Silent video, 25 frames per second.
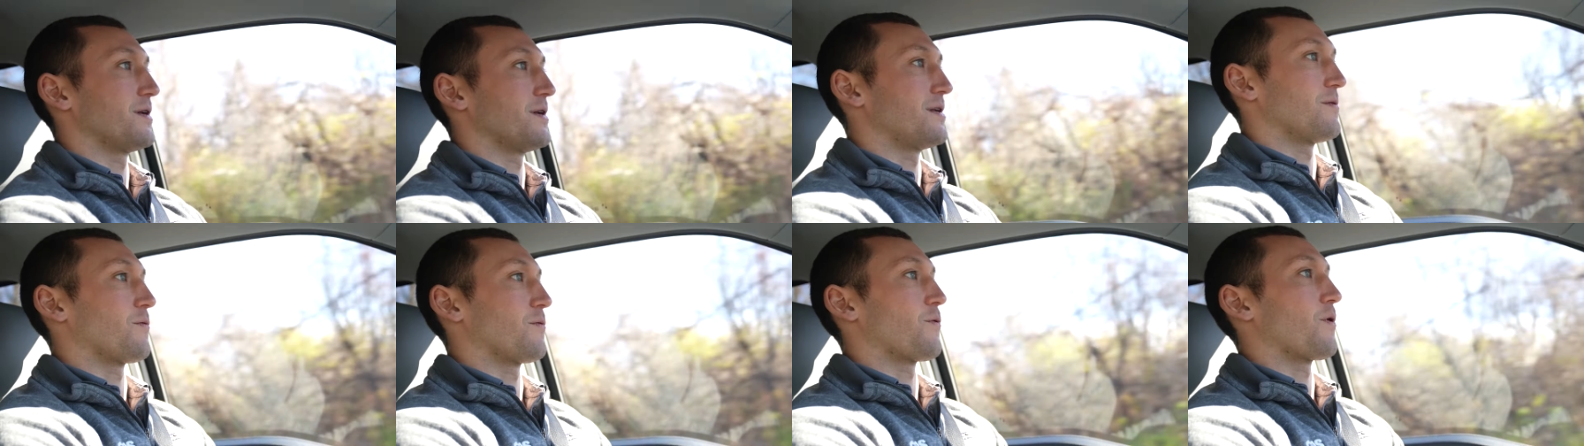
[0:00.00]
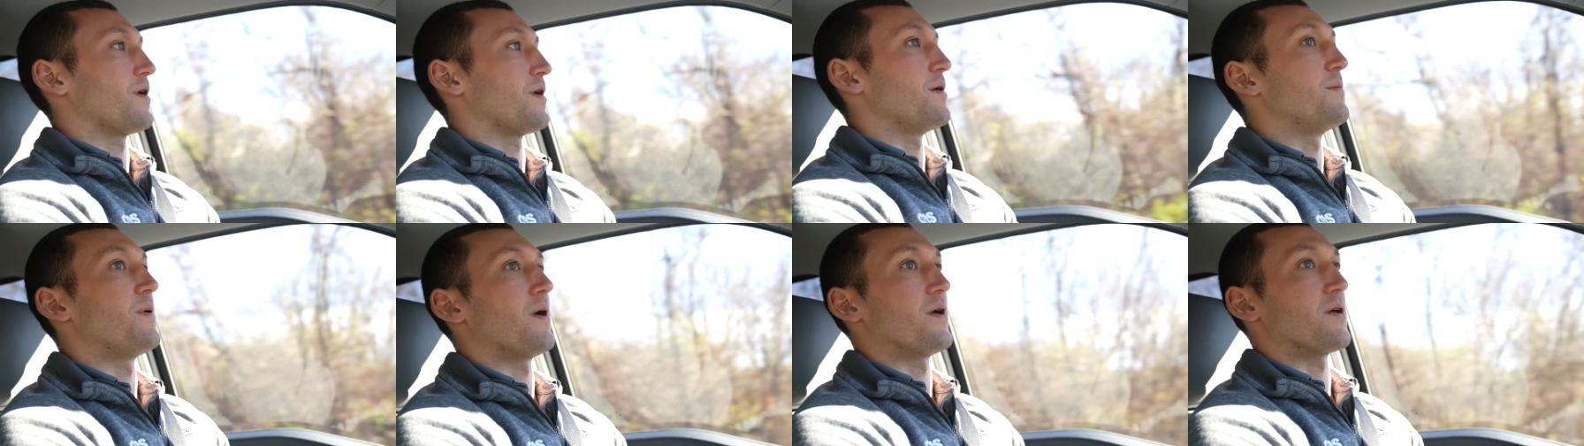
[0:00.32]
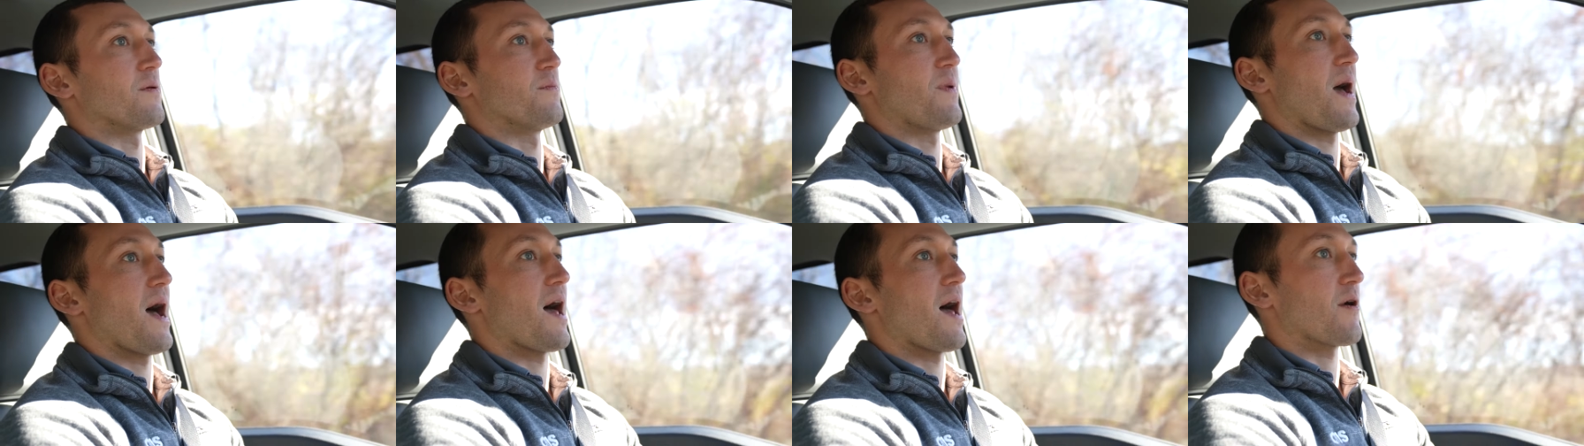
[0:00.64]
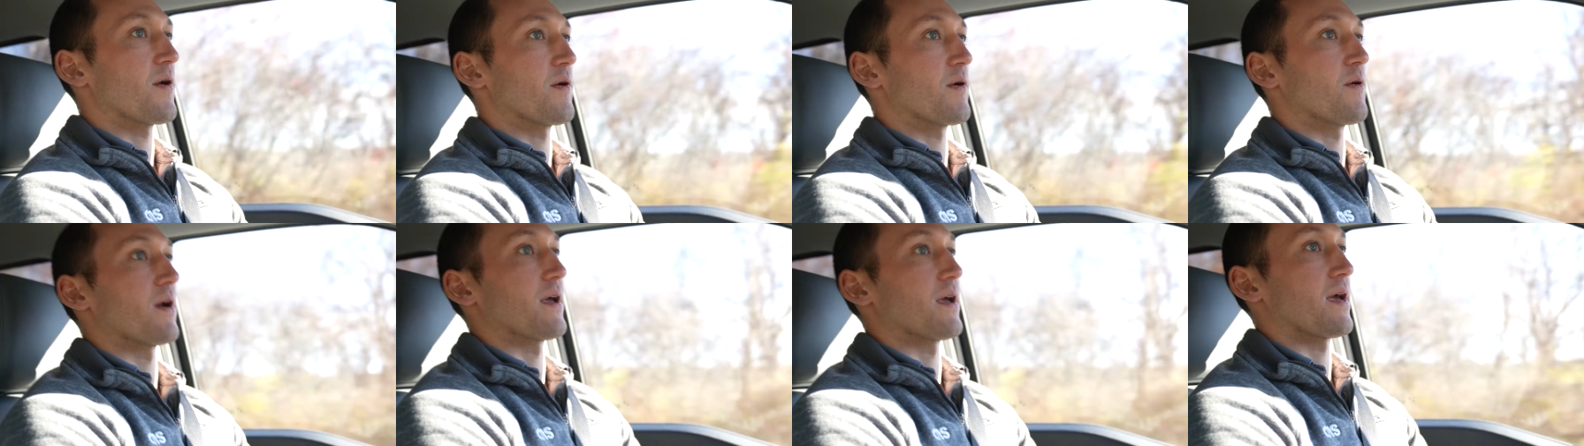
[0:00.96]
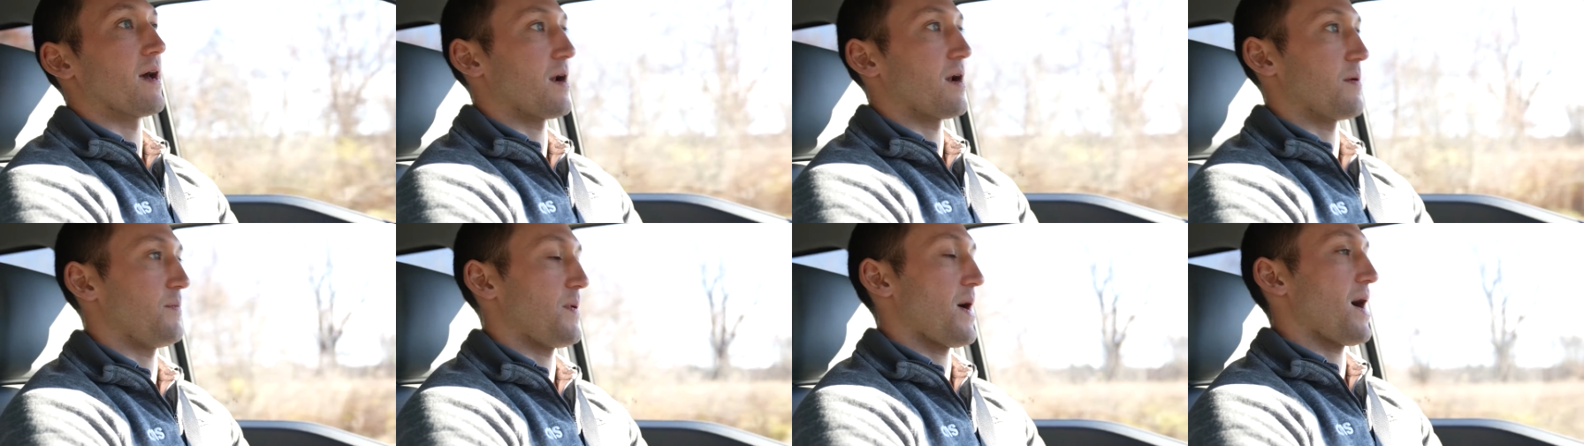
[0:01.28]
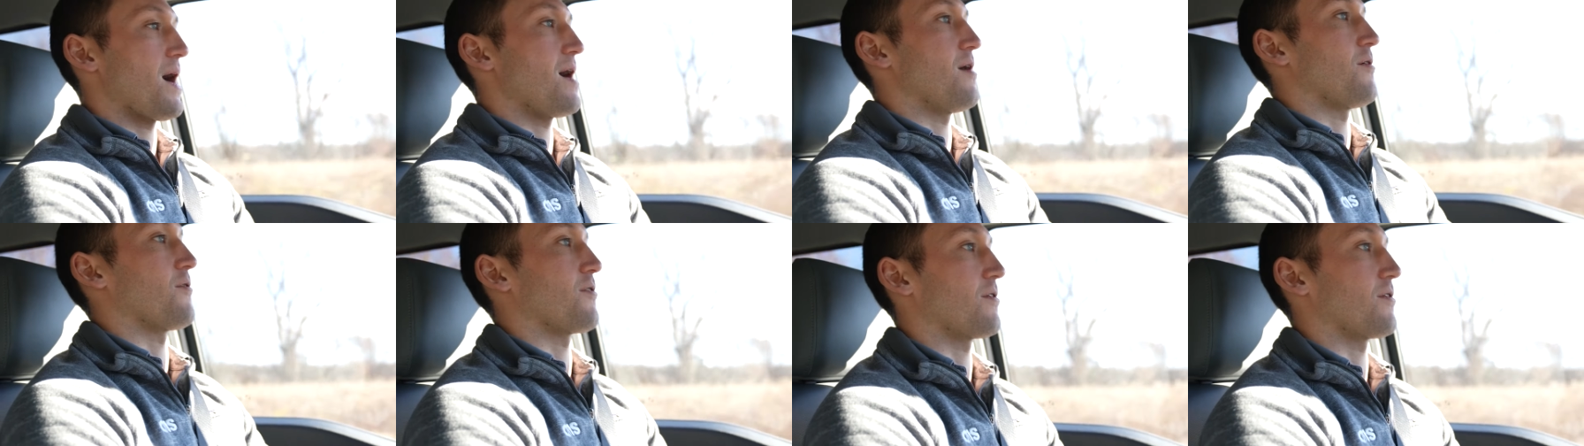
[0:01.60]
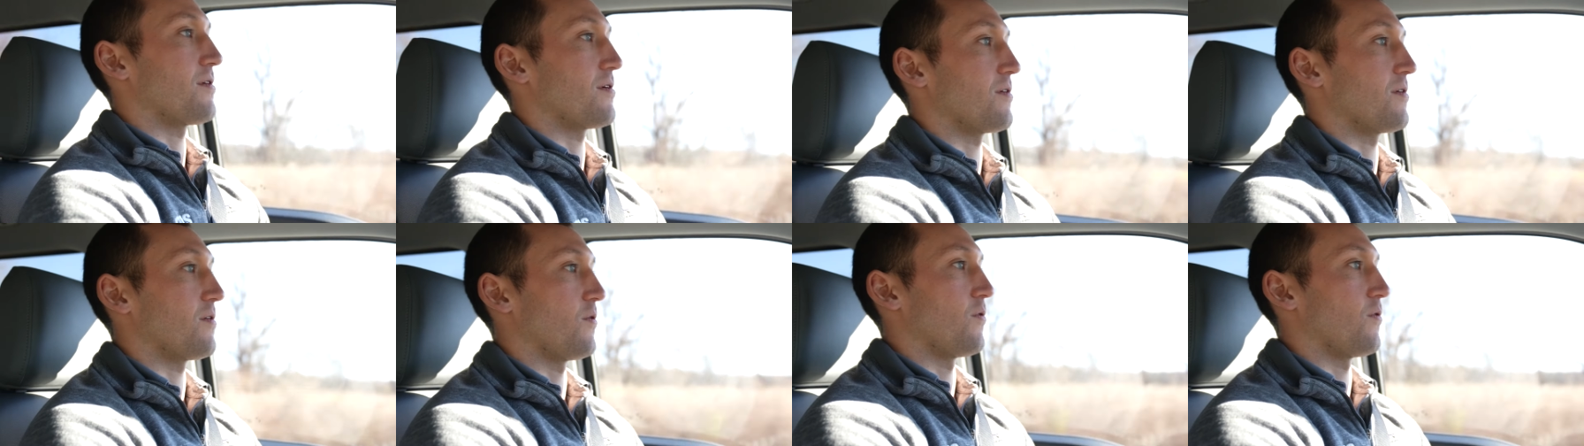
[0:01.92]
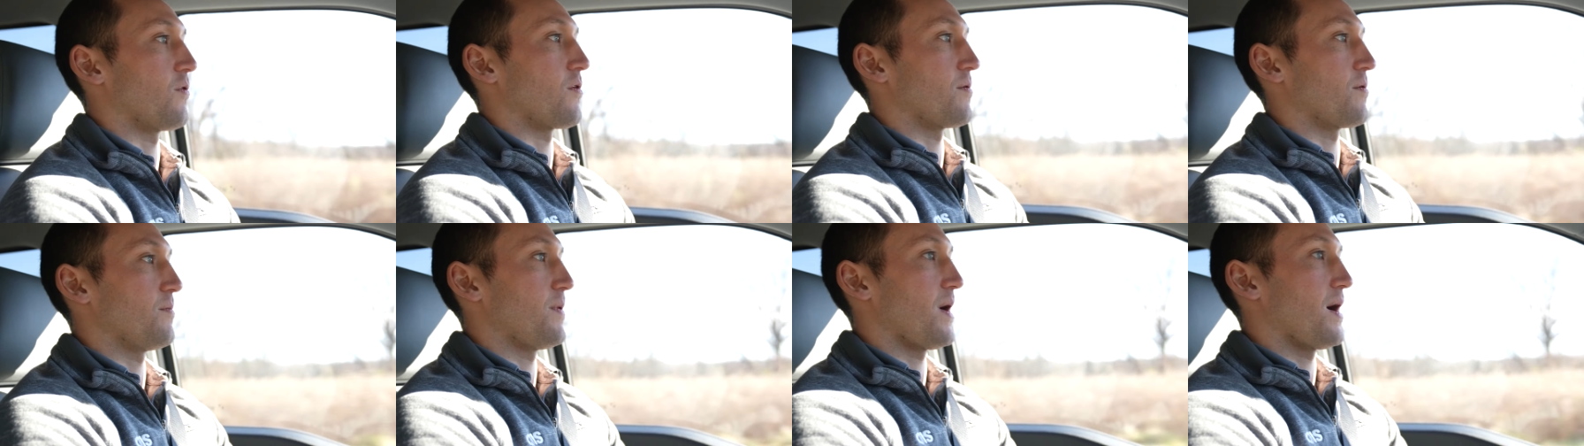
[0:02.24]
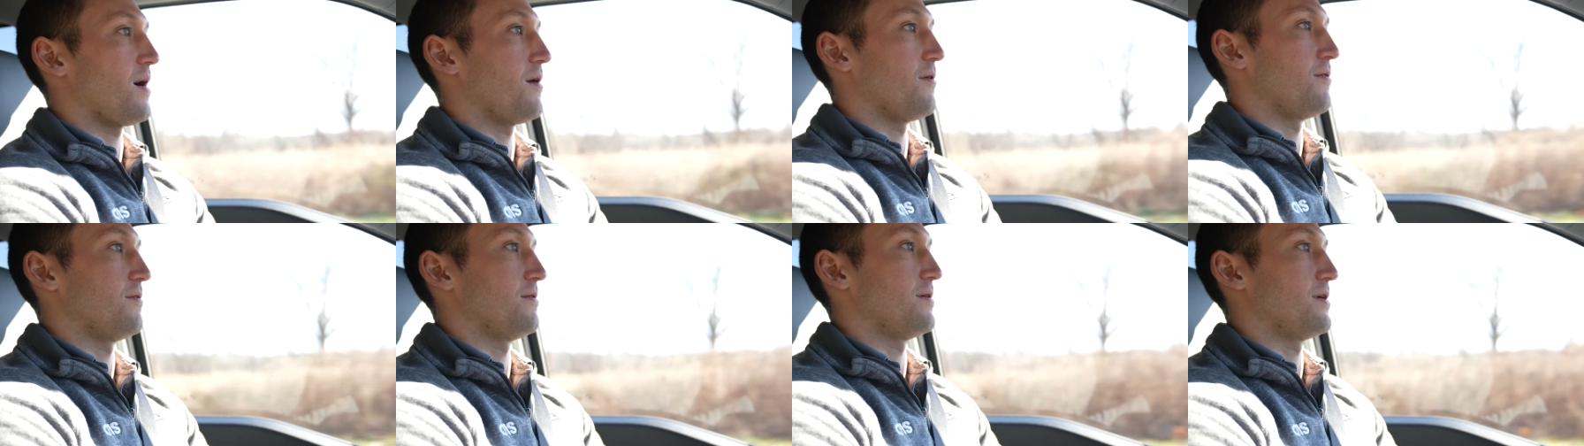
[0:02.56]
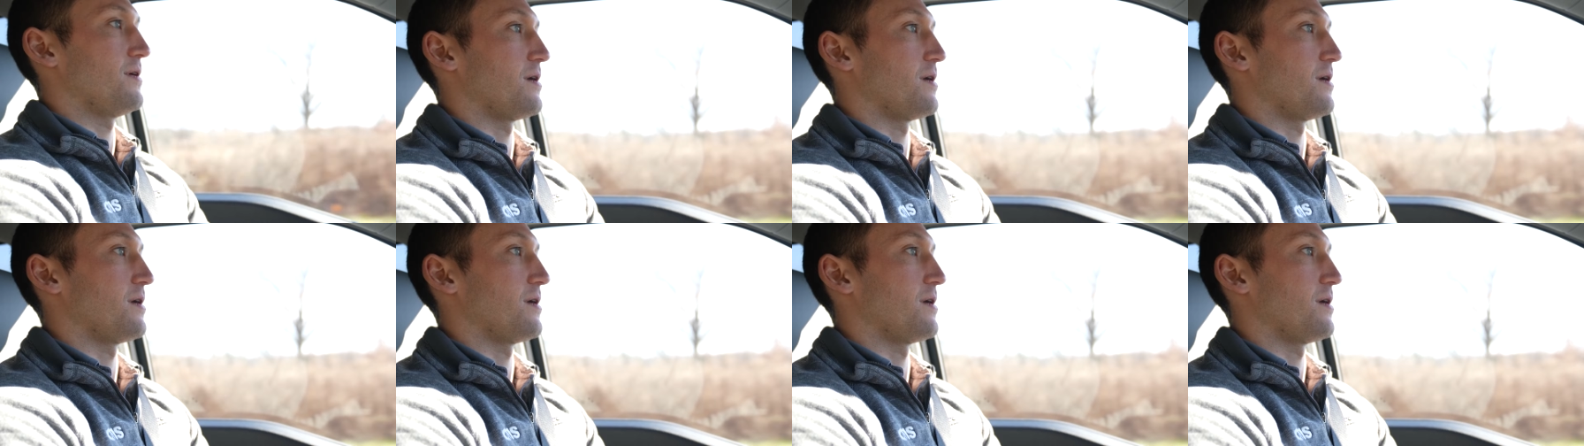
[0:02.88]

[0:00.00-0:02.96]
had to worry about your battery running out of power or about